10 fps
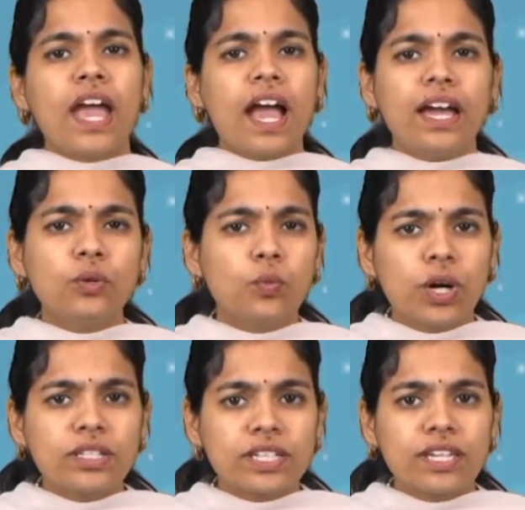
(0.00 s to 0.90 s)
And
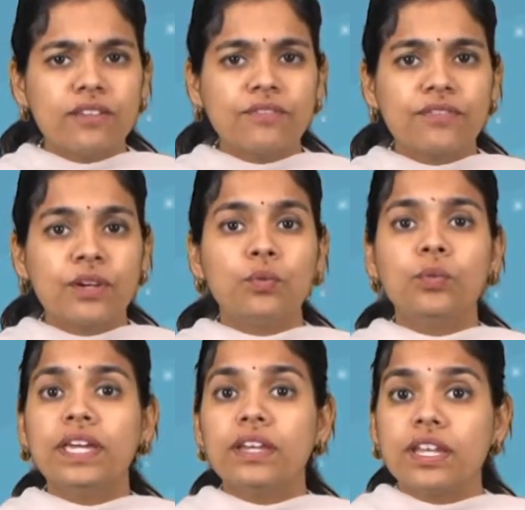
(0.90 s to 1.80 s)
what if
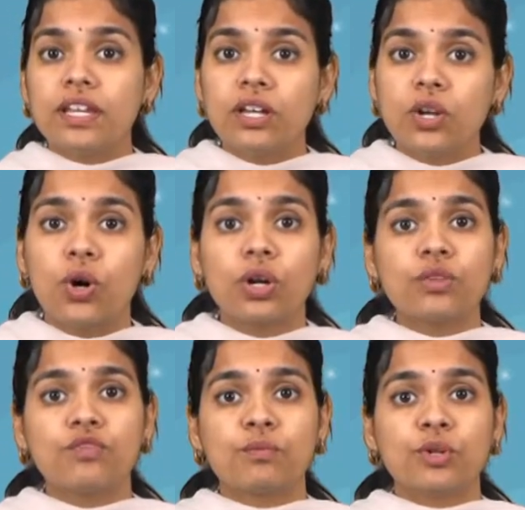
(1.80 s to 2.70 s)
we read a lot
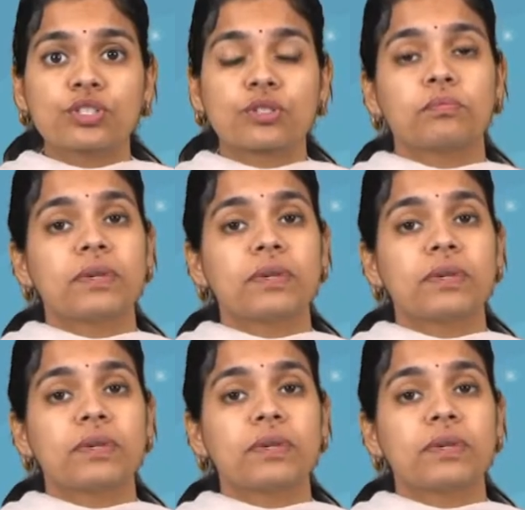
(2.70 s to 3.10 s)
of books